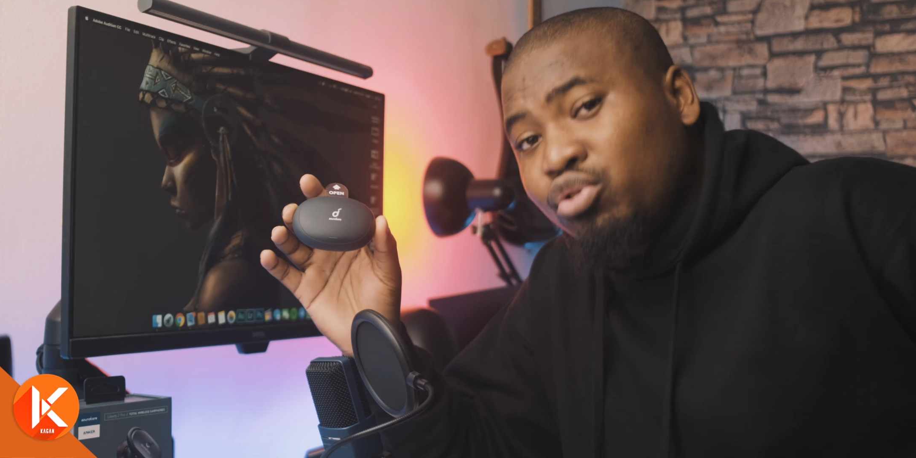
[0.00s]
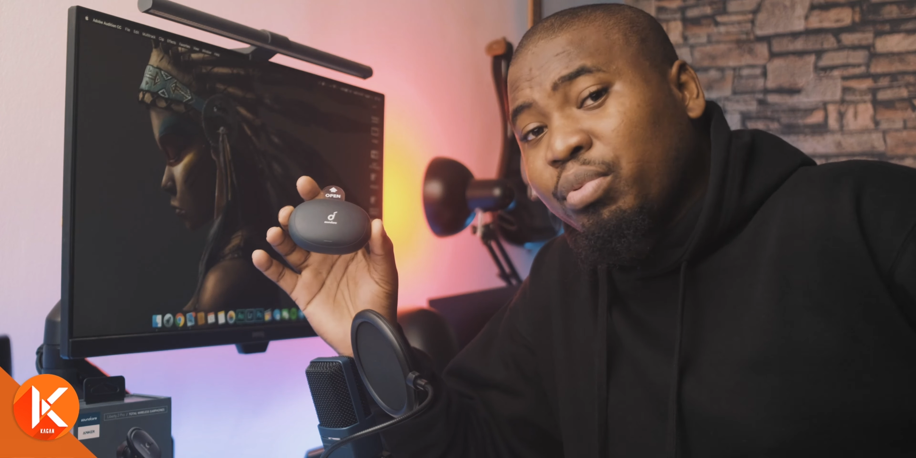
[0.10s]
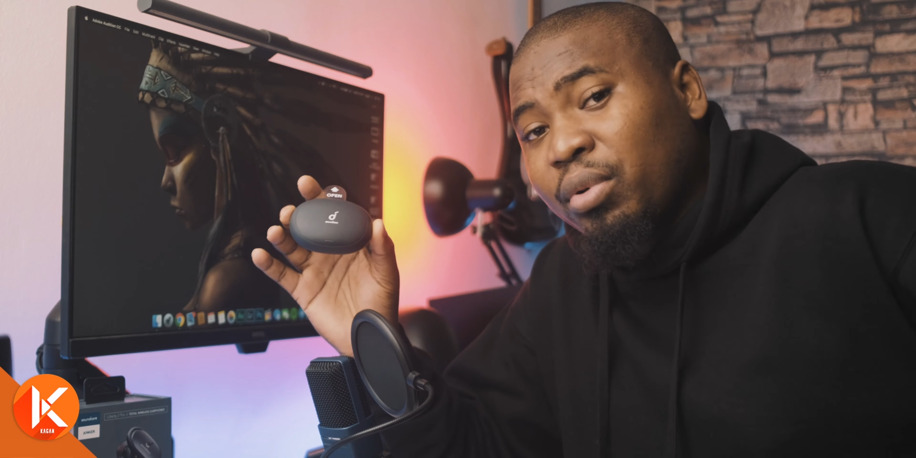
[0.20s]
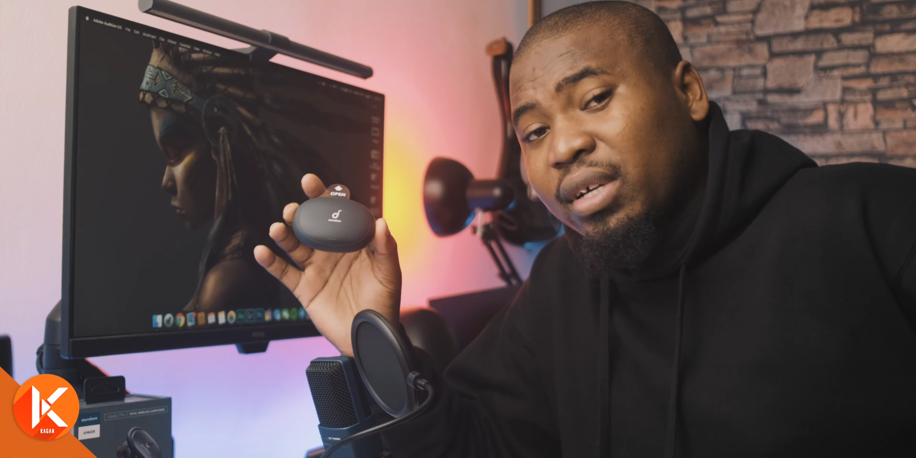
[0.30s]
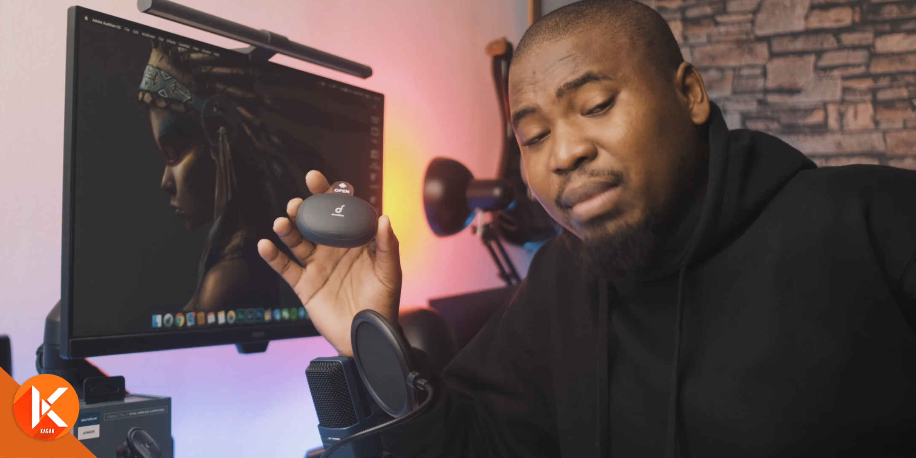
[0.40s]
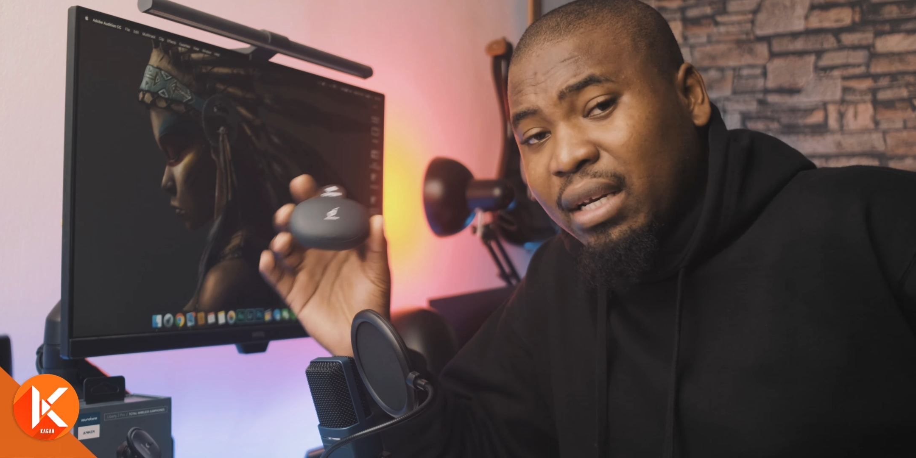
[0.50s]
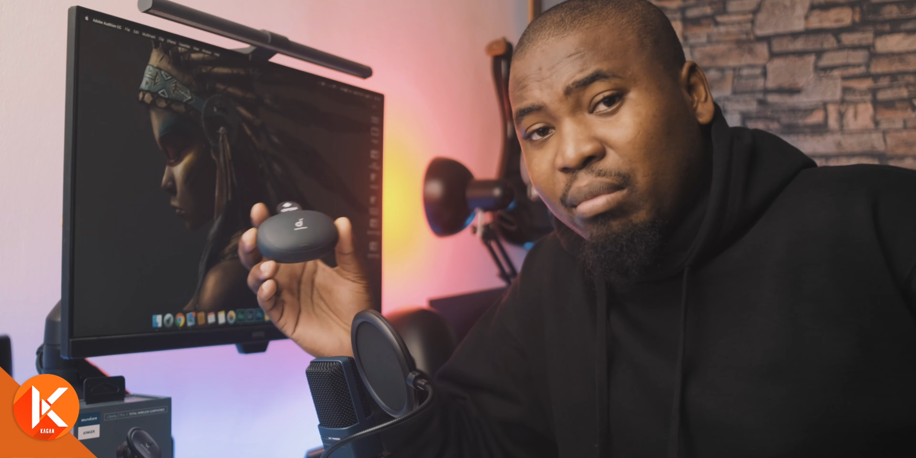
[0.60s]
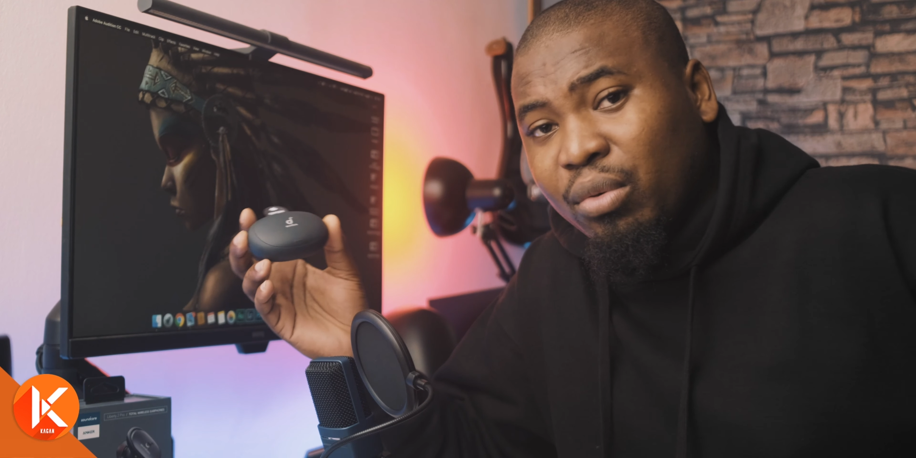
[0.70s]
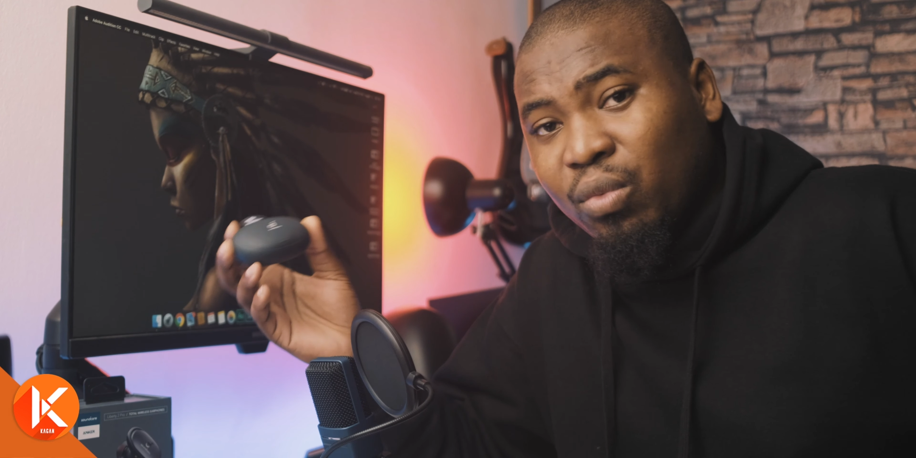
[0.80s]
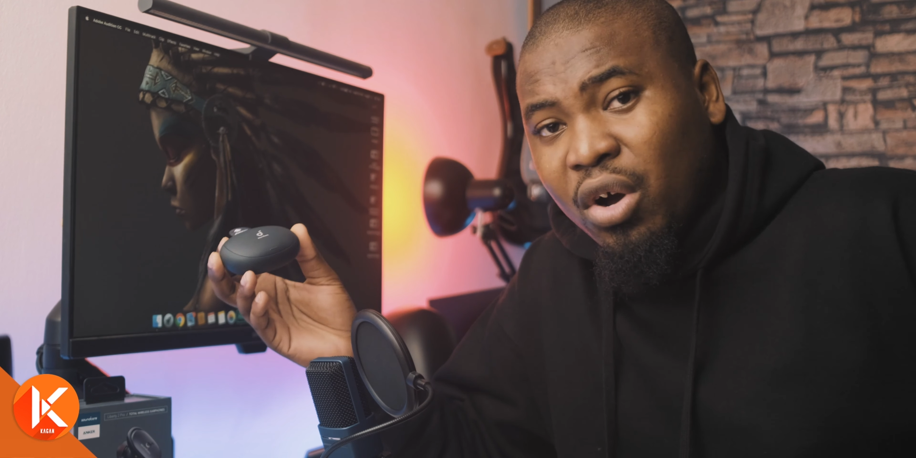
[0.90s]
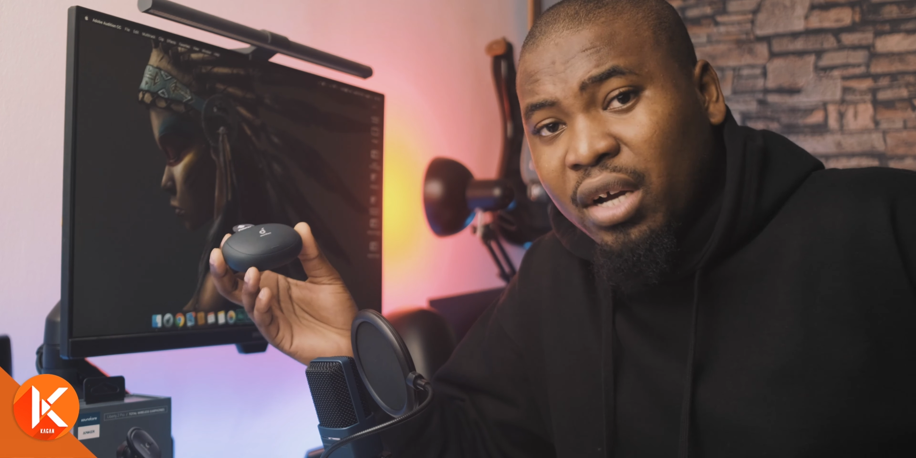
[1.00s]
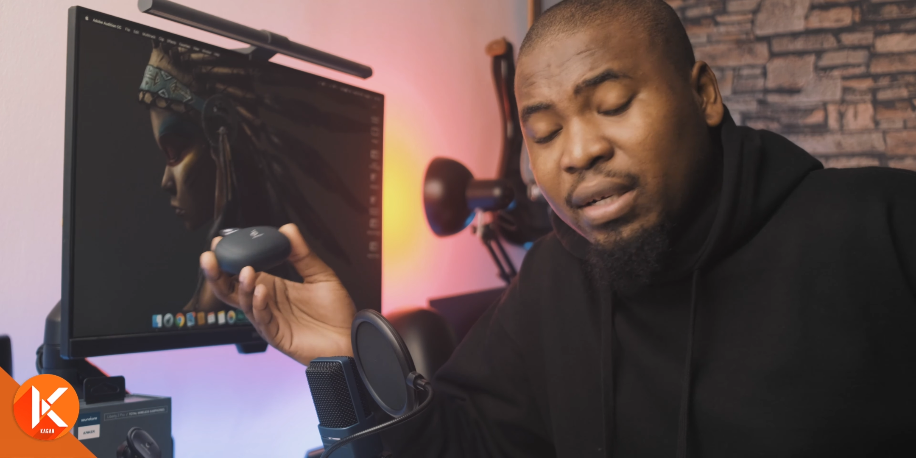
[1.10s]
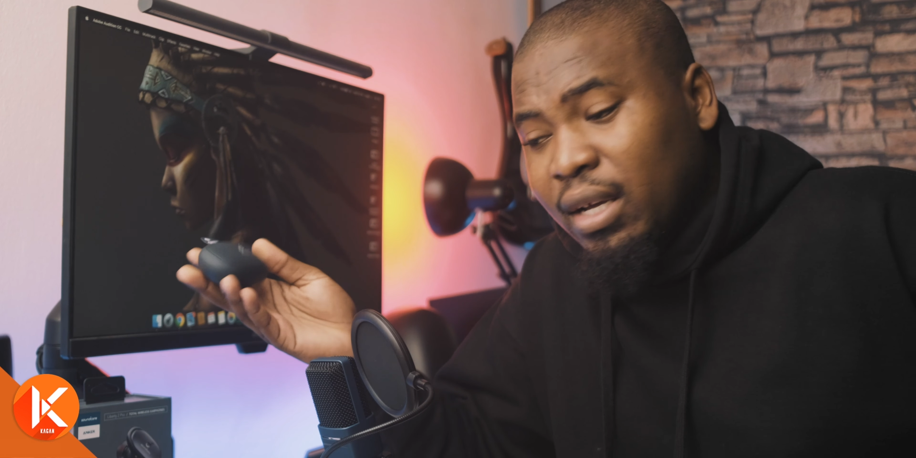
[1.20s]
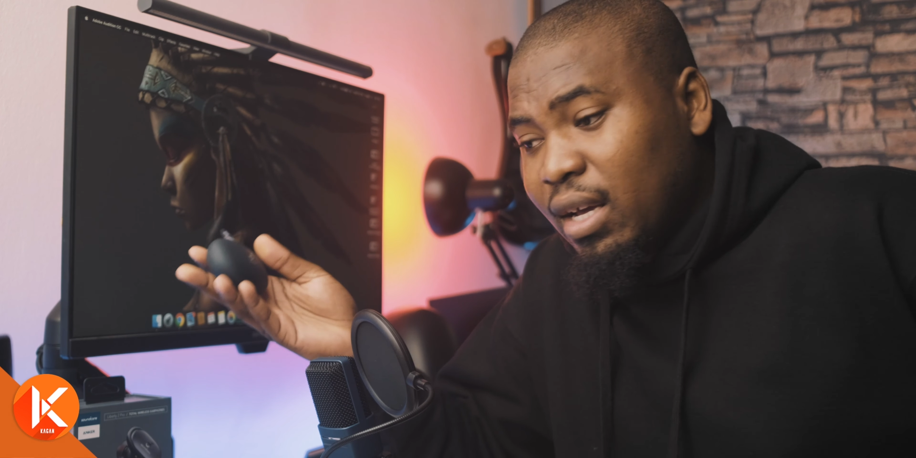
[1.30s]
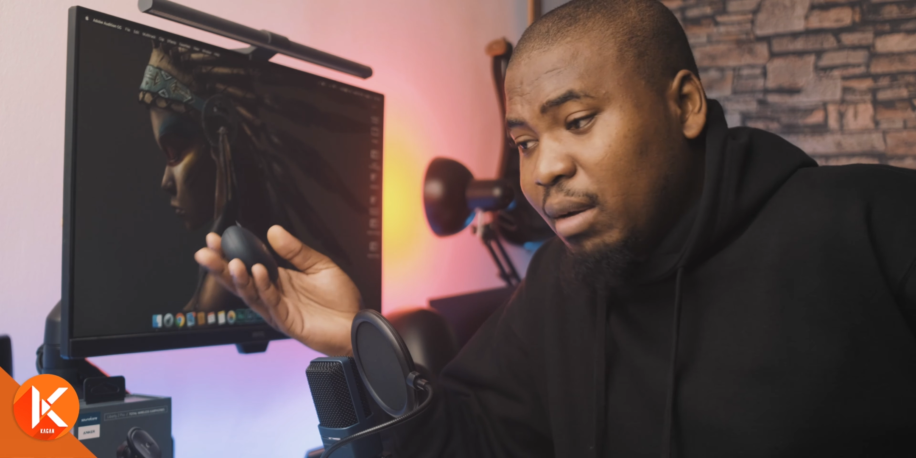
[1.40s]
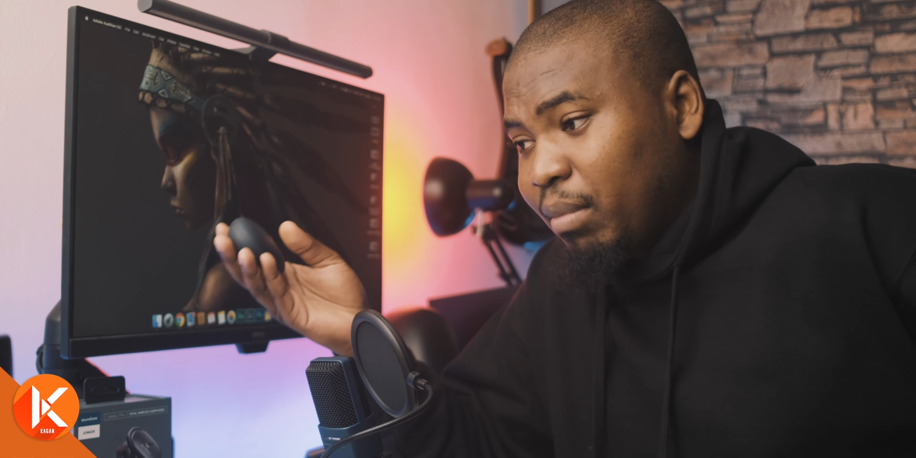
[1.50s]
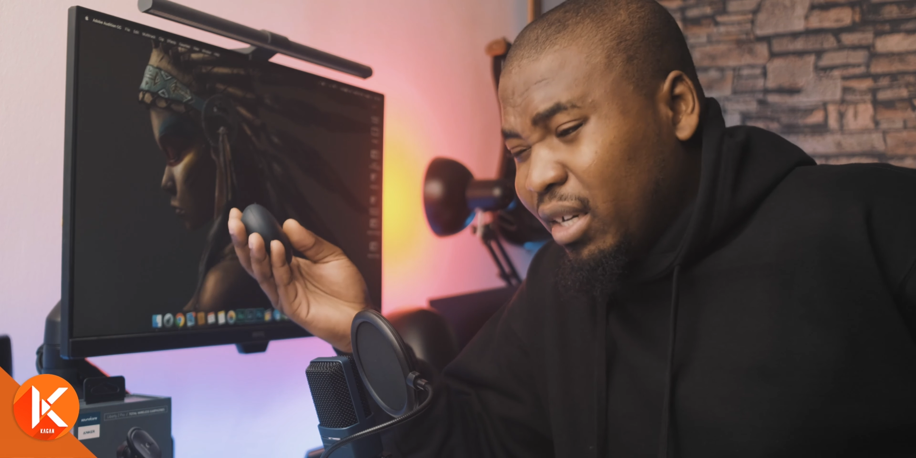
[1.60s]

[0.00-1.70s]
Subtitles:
2 Pro as my number 1.